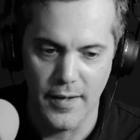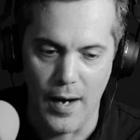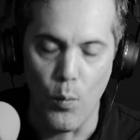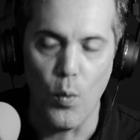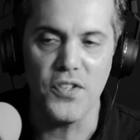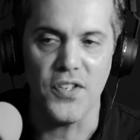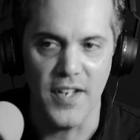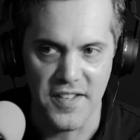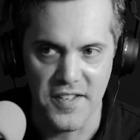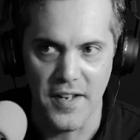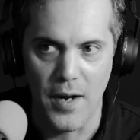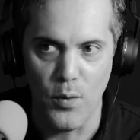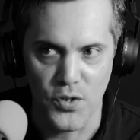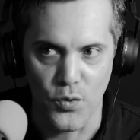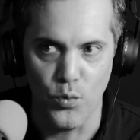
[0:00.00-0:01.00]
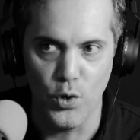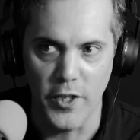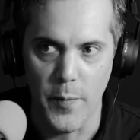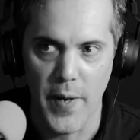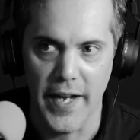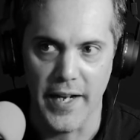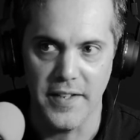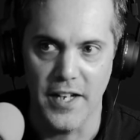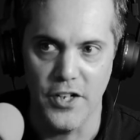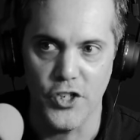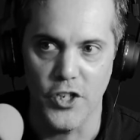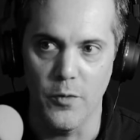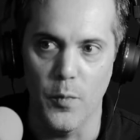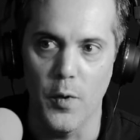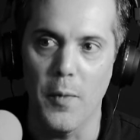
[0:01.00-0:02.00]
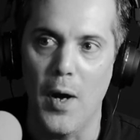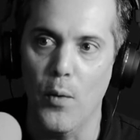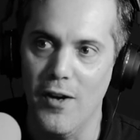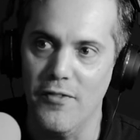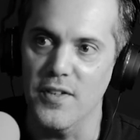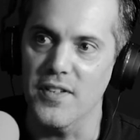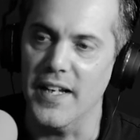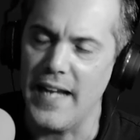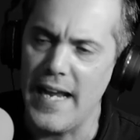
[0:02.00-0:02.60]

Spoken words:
wasn't really paying attention, but my wife is like,